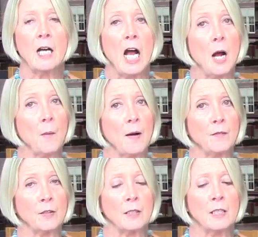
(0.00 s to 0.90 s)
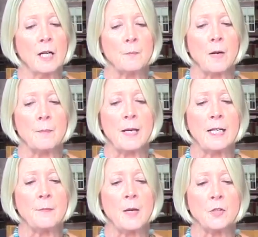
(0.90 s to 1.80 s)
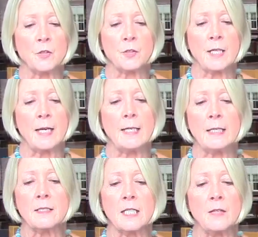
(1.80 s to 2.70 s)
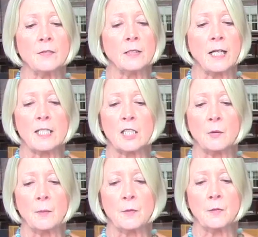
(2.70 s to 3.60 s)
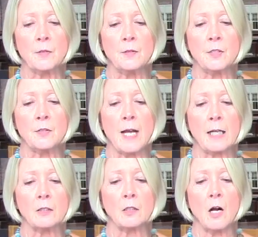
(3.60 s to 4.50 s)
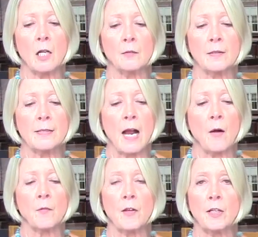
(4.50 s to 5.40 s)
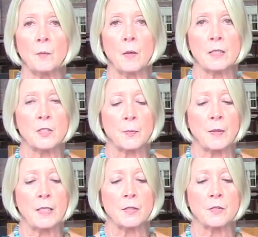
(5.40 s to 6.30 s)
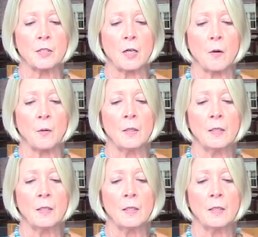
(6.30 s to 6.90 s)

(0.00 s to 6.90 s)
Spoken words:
However, by many measures, Haiti is even less equipped to tackle cholera now than it was 3 years ago.